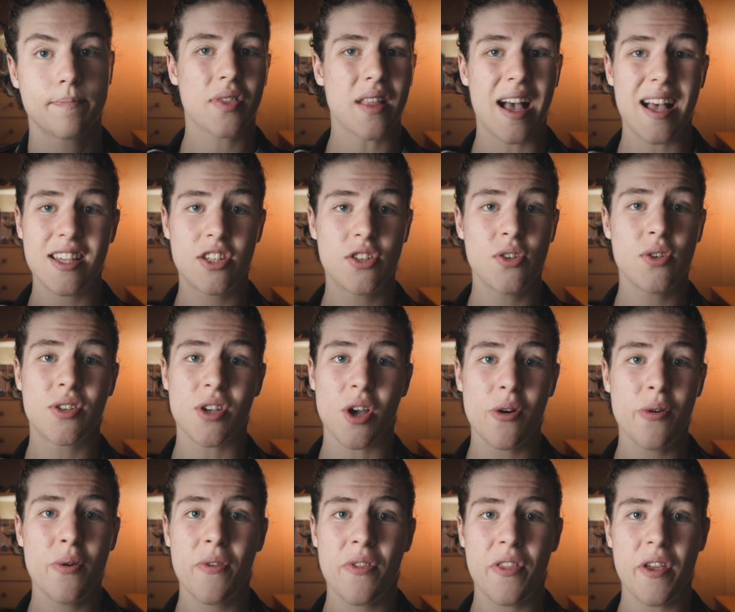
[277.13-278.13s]
As you
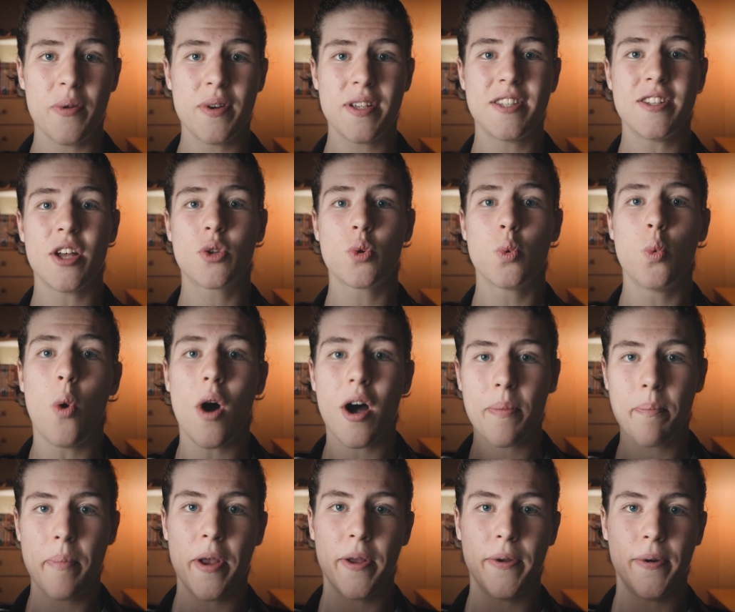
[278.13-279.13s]
saw, there is not
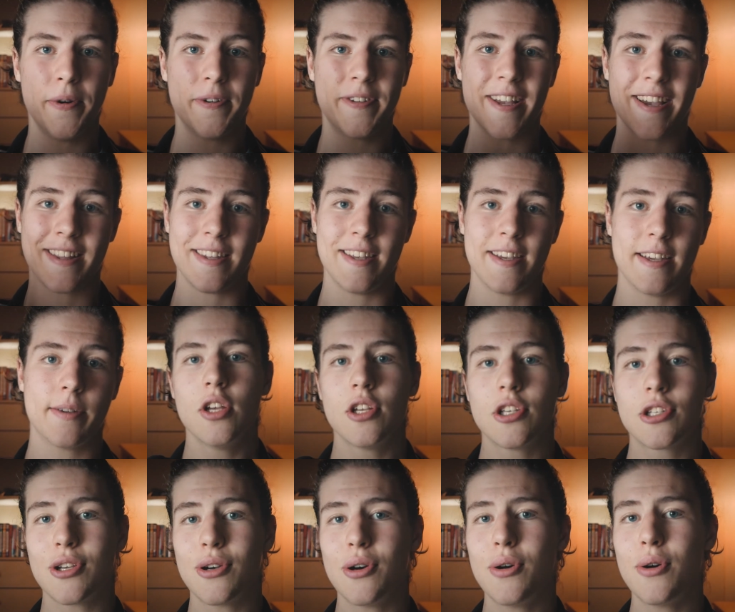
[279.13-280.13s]
one better technique.
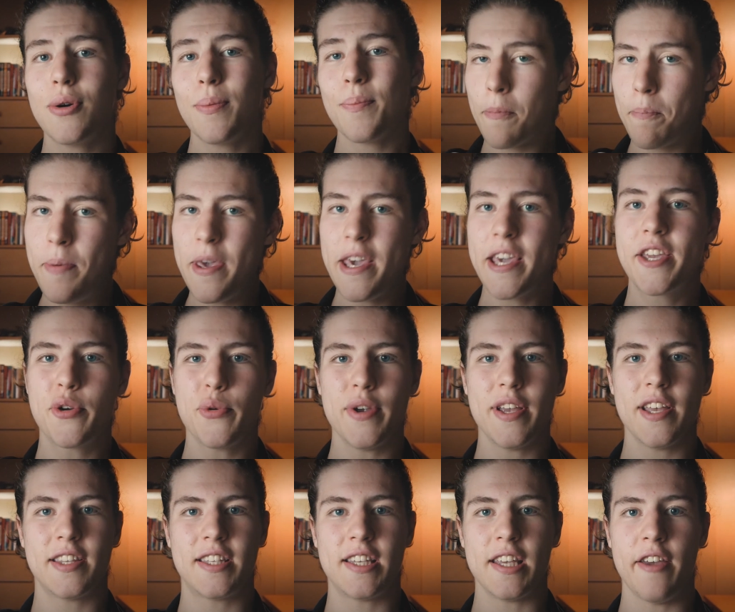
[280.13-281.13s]
So be
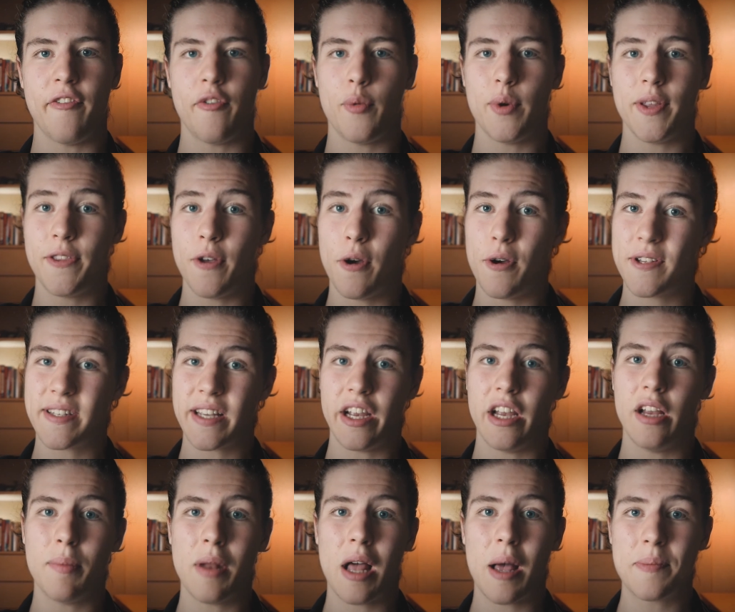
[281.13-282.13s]
creative with those
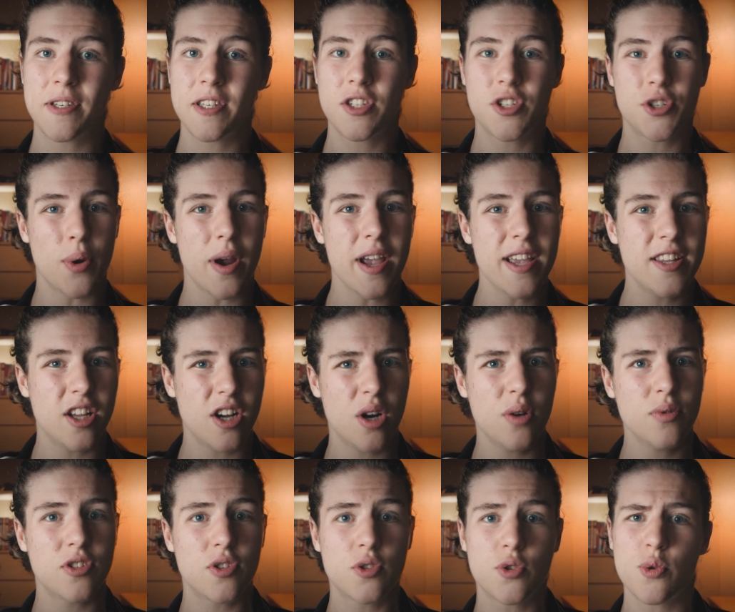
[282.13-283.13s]
time-lapse, try it
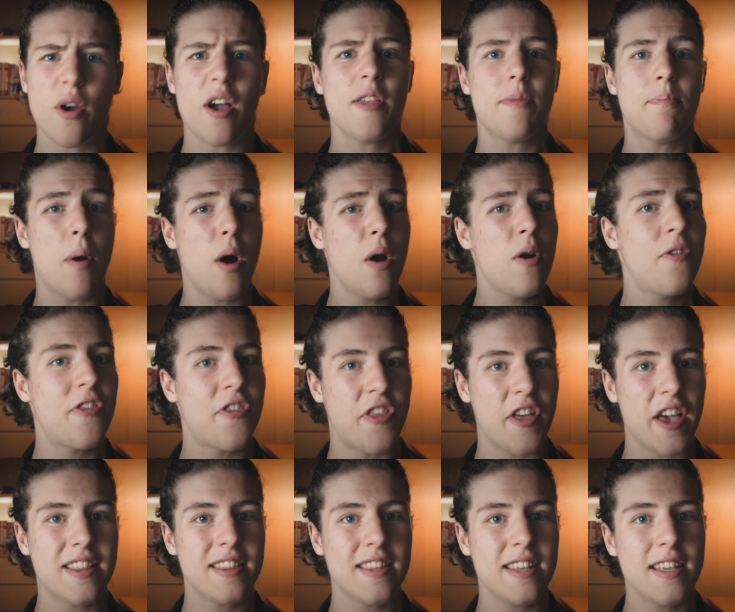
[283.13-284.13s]
out, try both
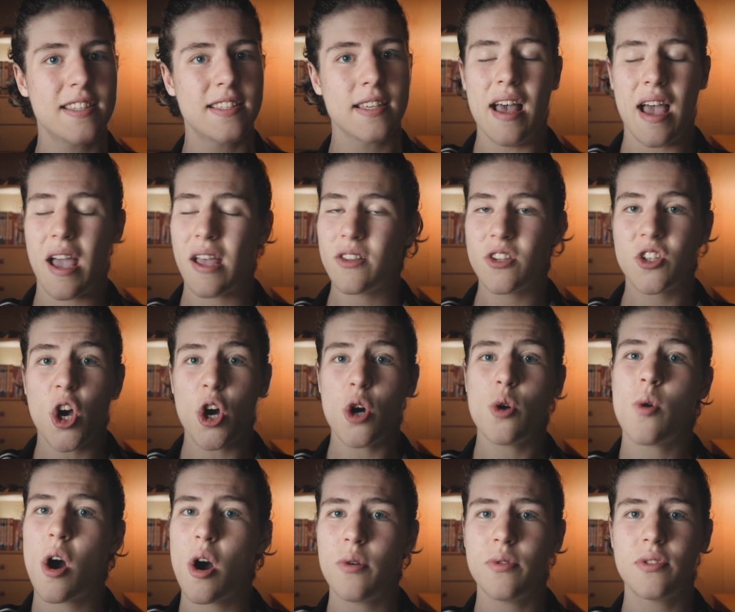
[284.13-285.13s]
techniques and
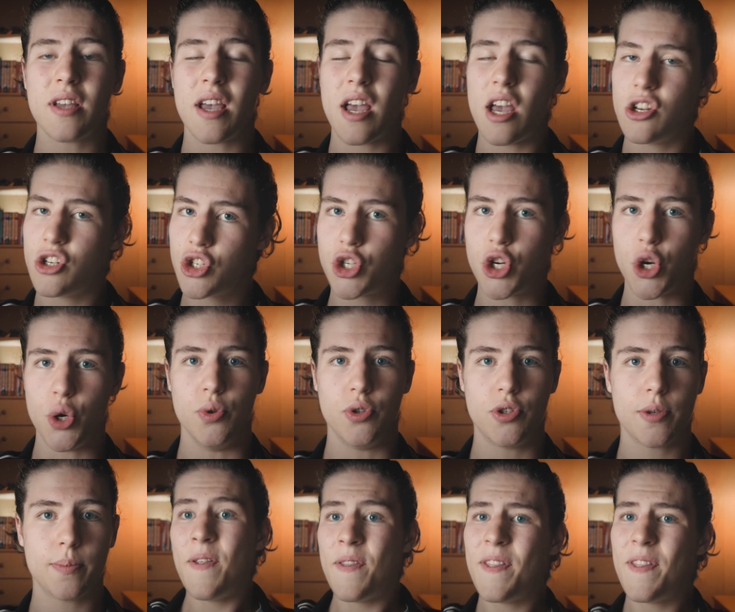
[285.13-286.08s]
go out and shoot.